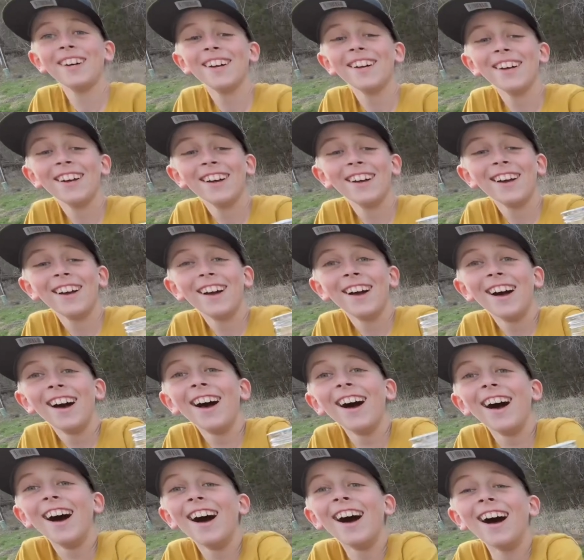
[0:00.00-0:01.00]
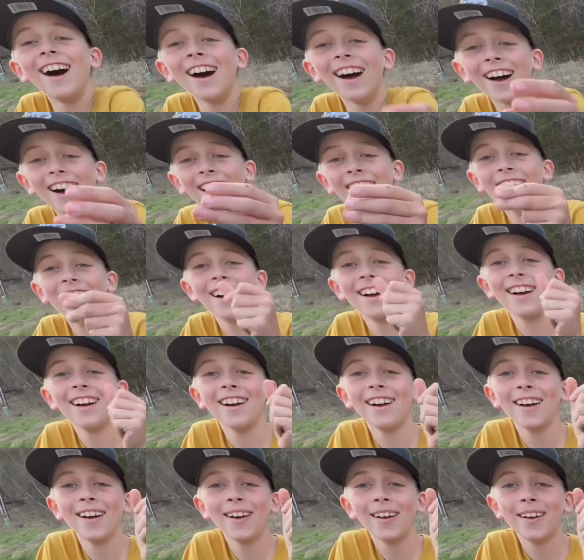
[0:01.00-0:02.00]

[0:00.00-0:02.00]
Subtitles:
(no one is talking)